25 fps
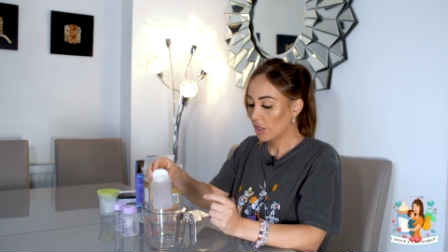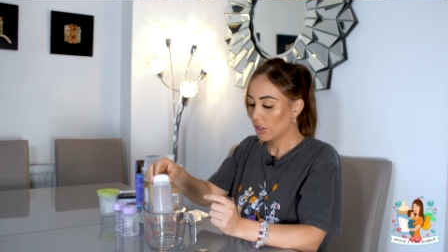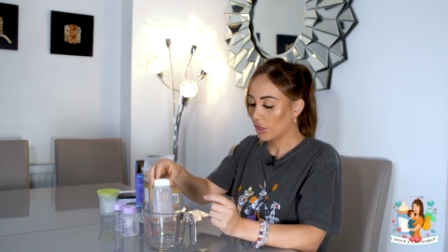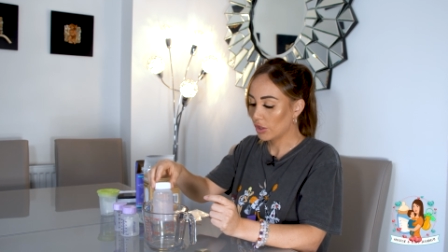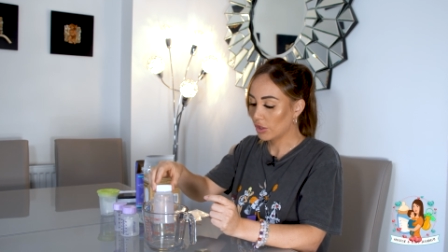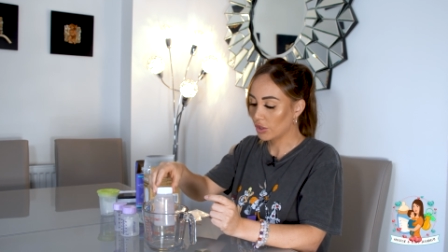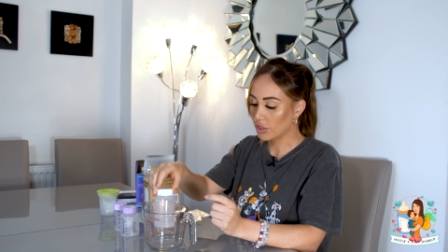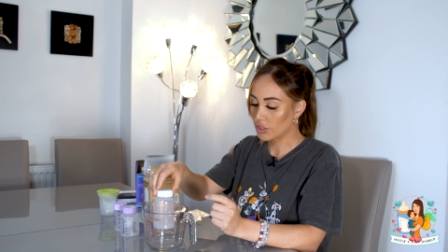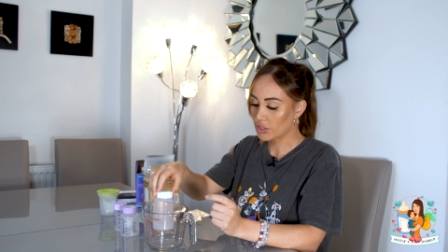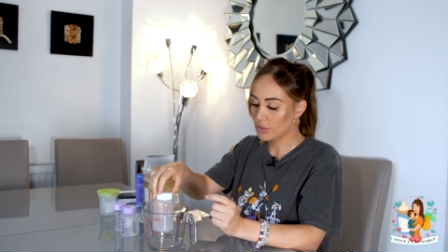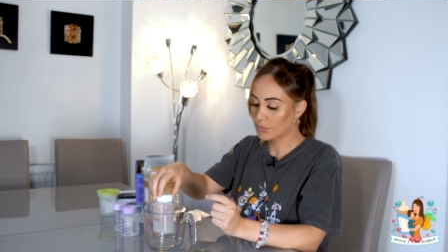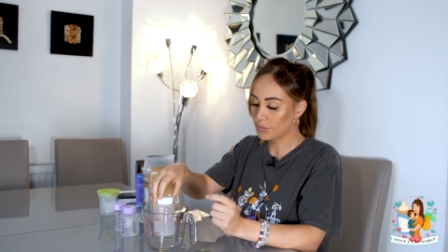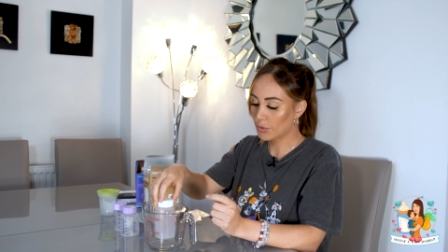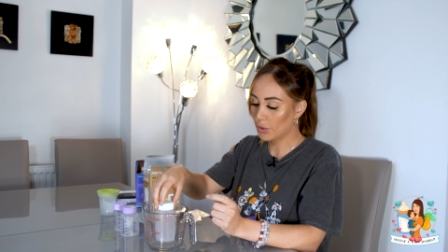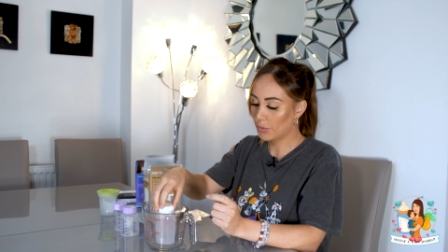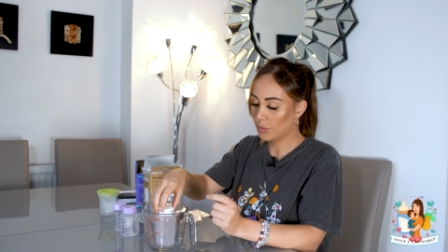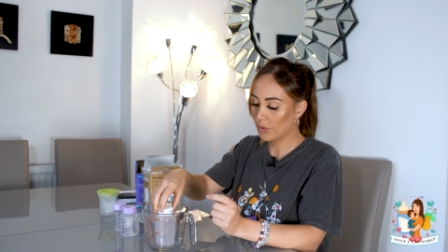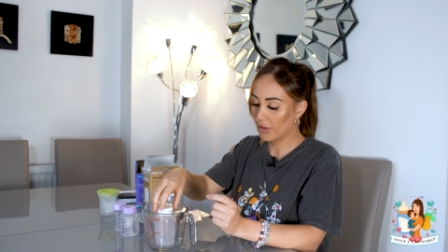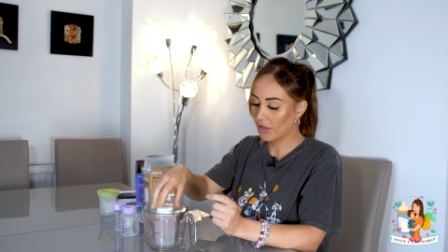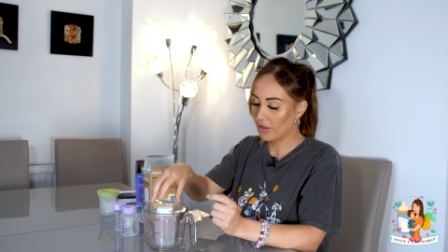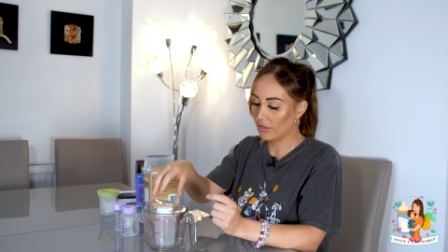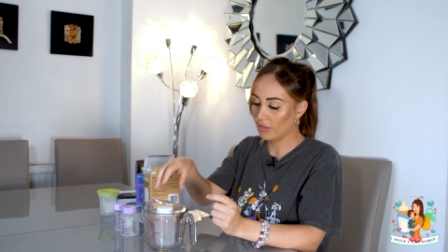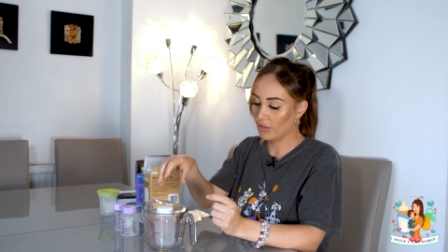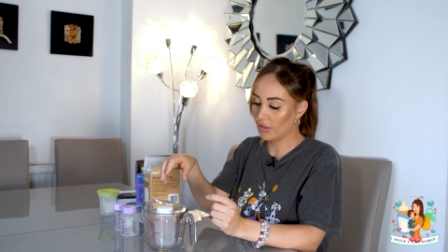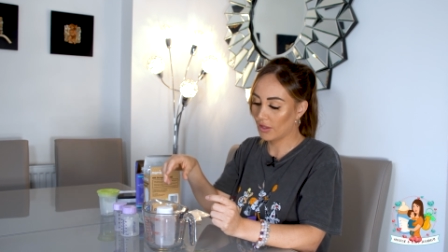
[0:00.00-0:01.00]
you can just pop
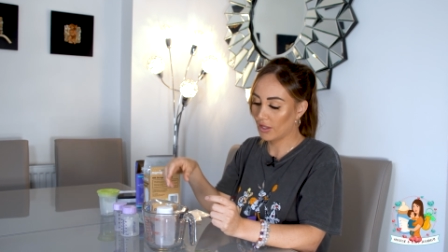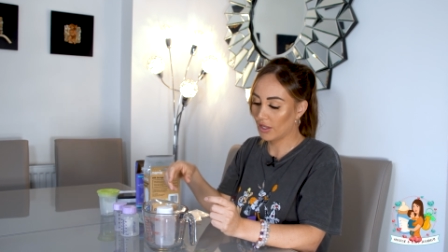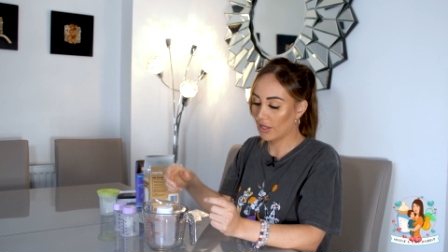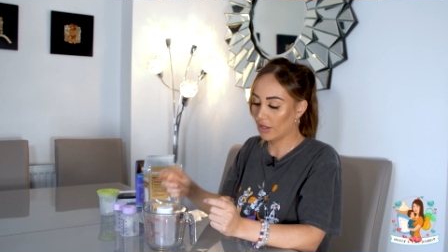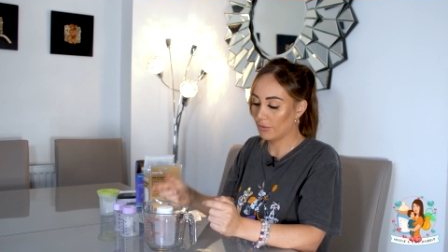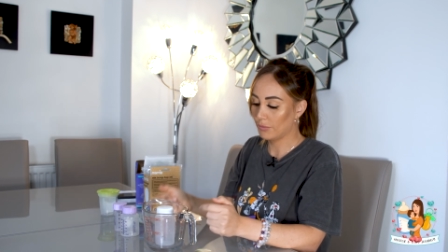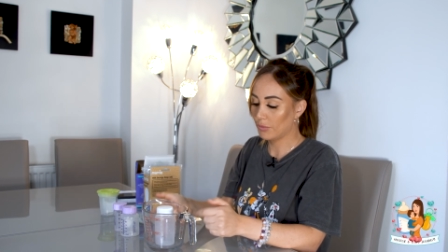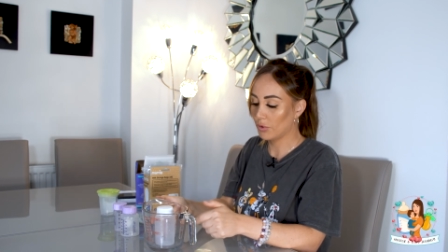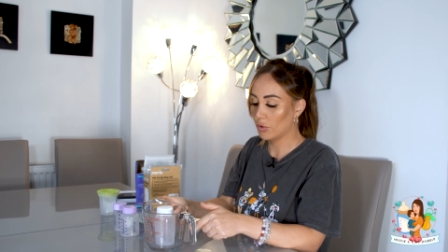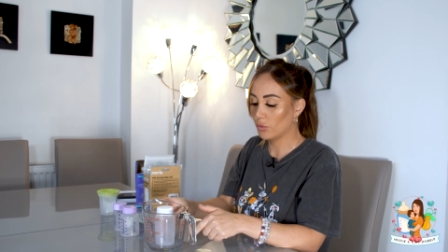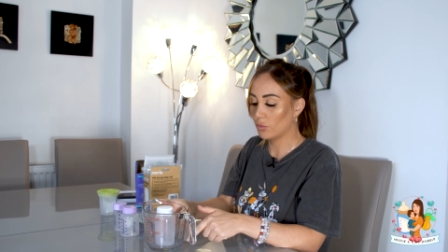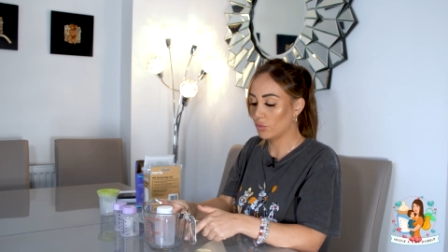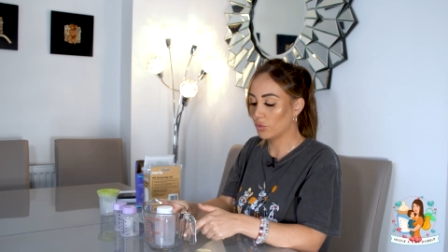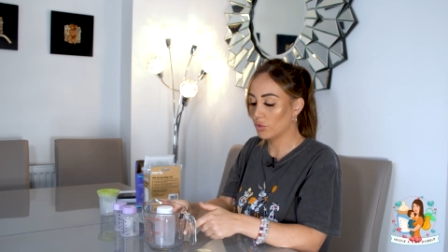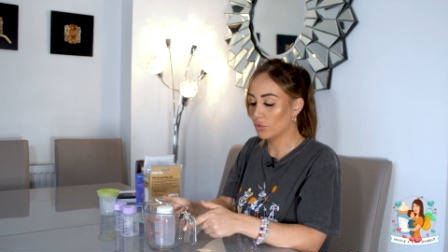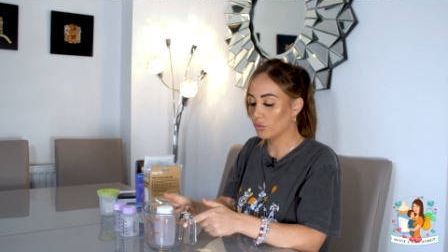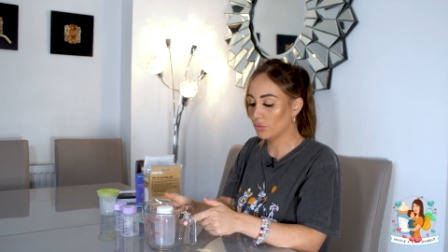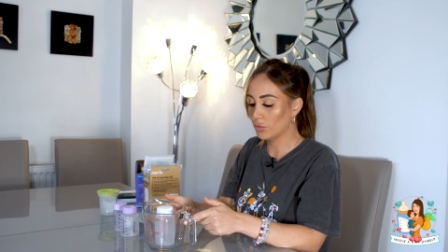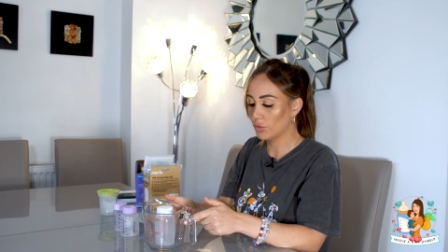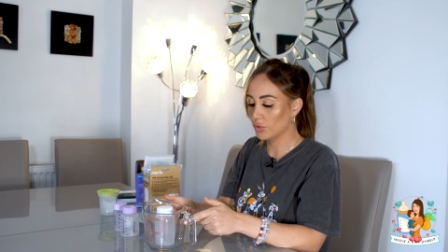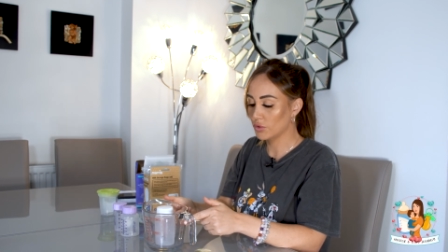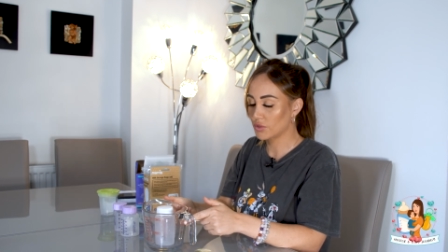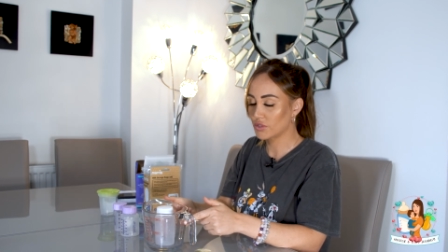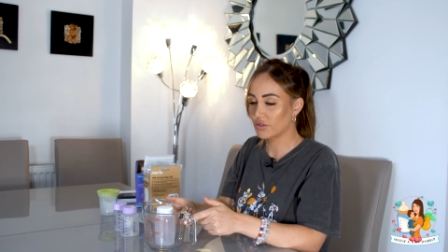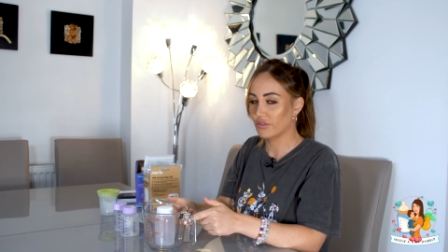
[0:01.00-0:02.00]
it in there, put warm
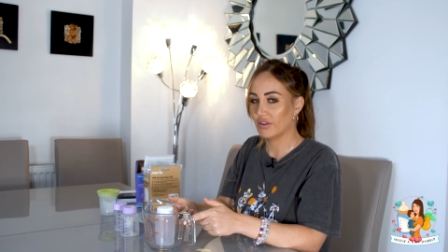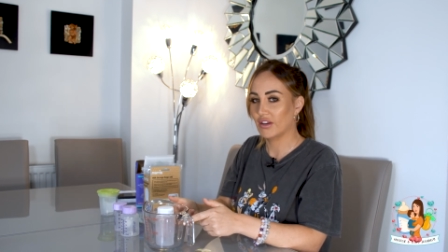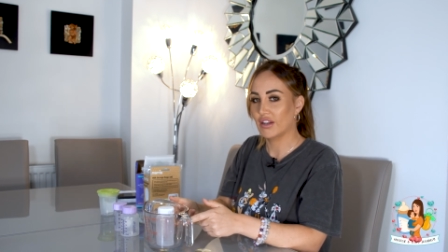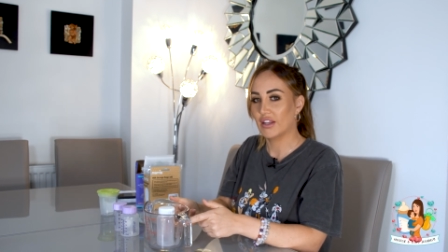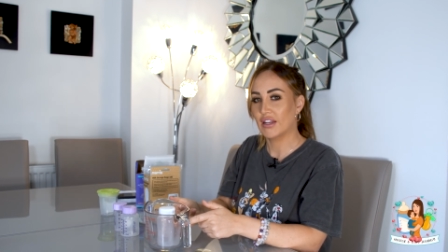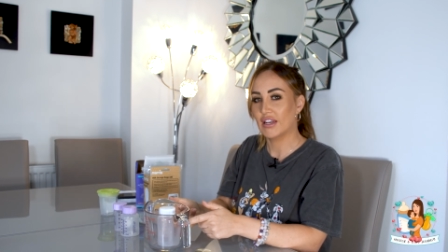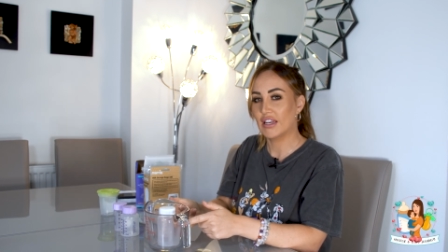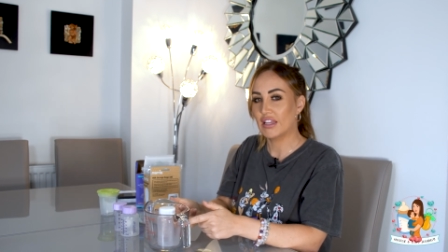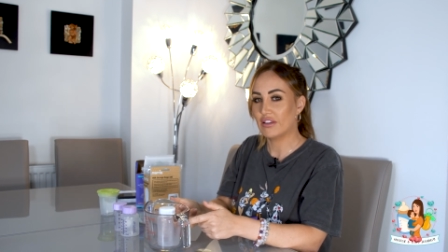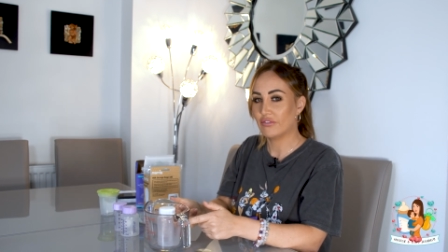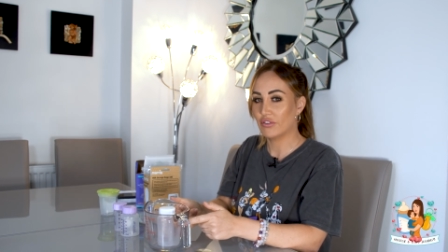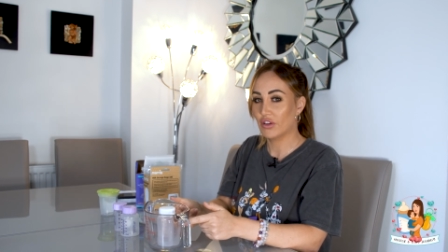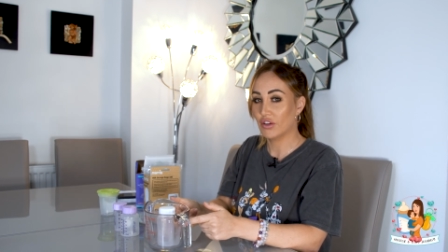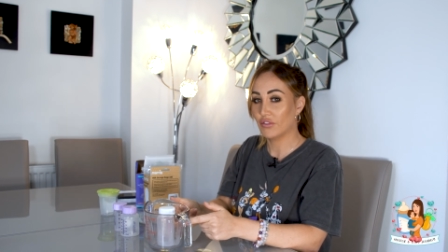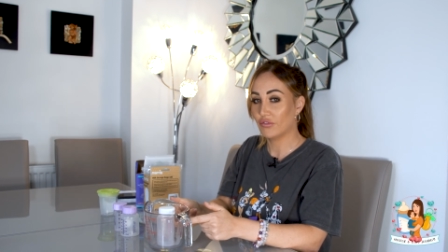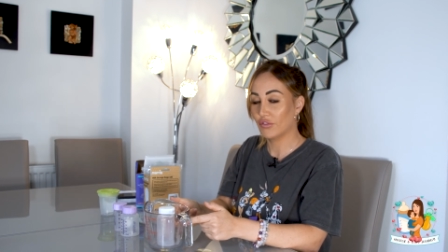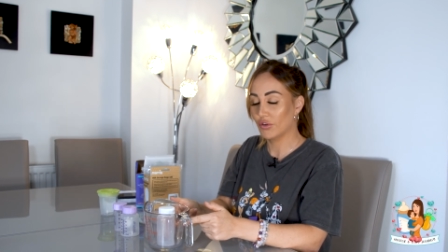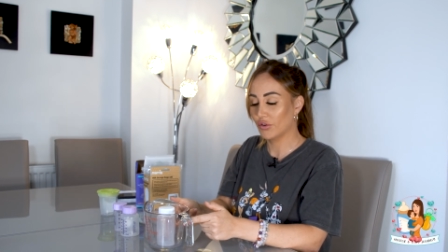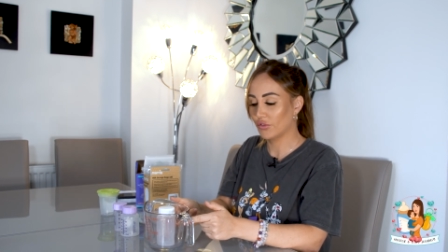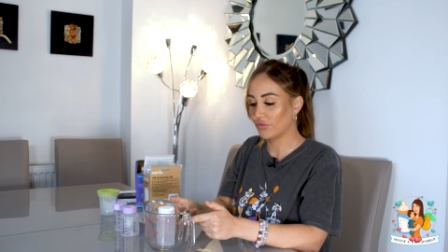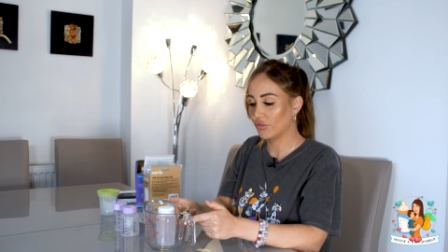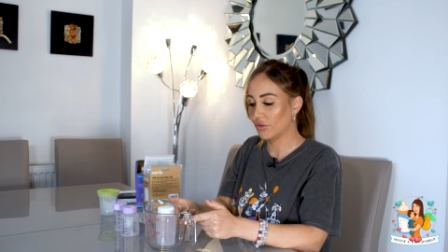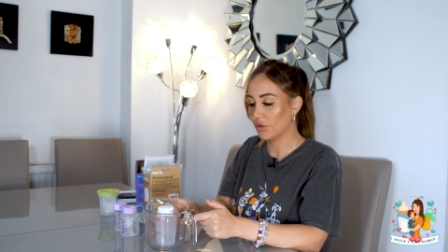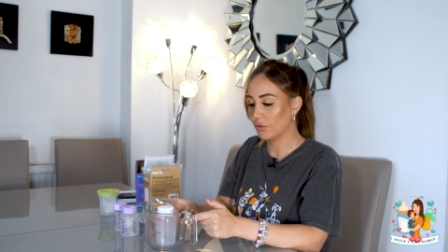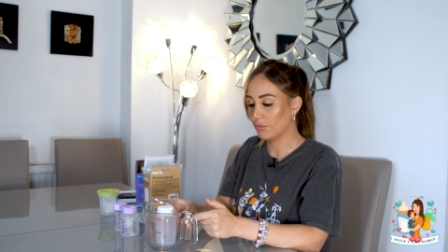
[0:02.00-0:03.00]
water in and leave it for
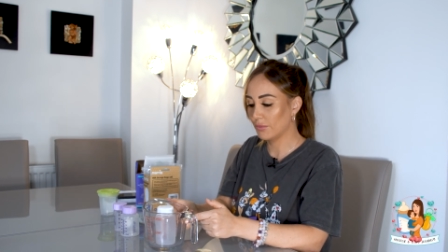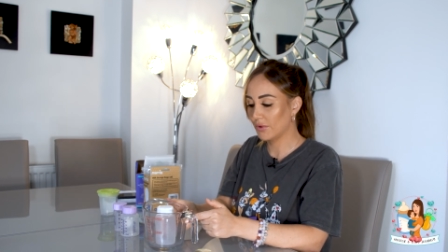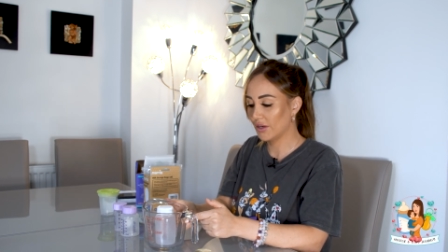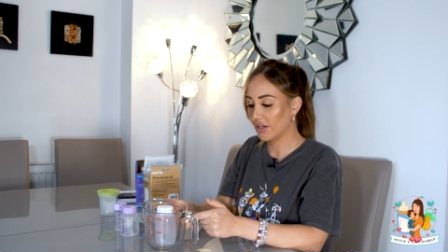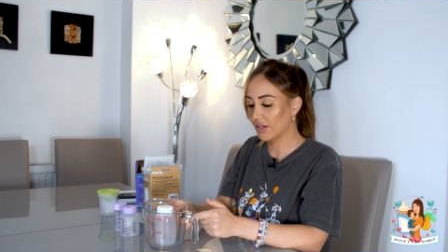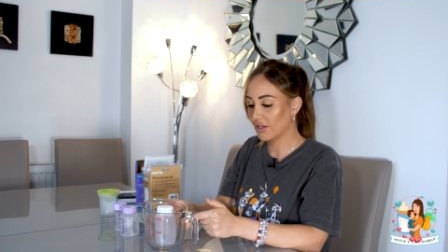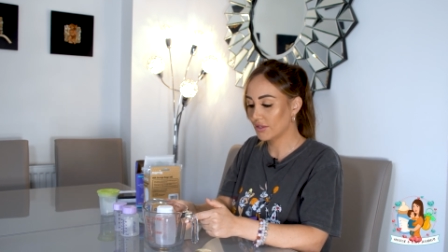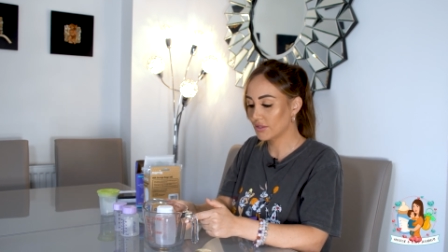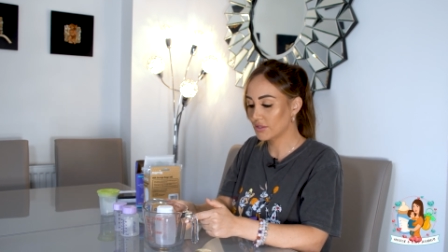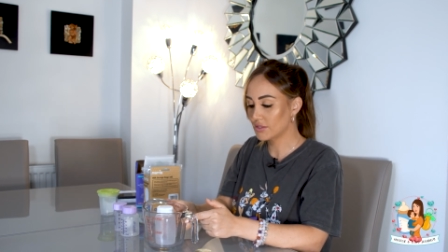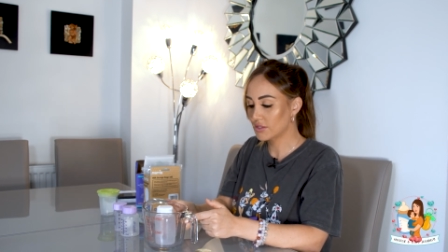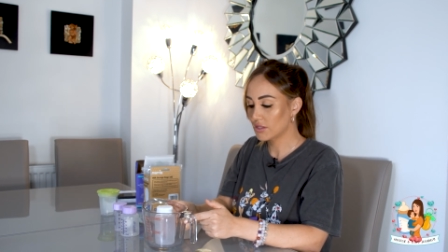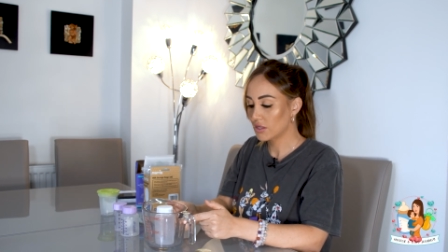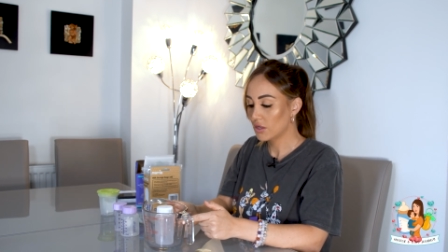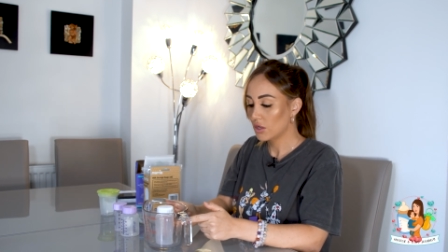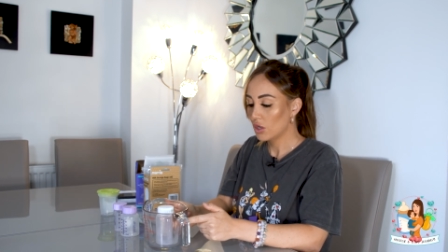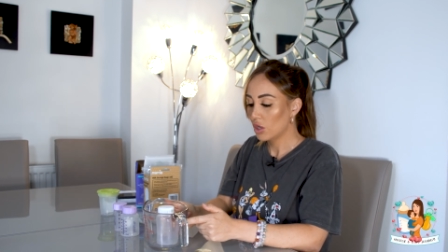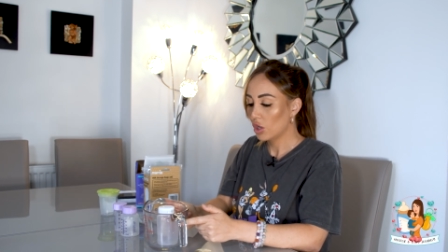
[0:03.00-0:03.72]
a few minutes.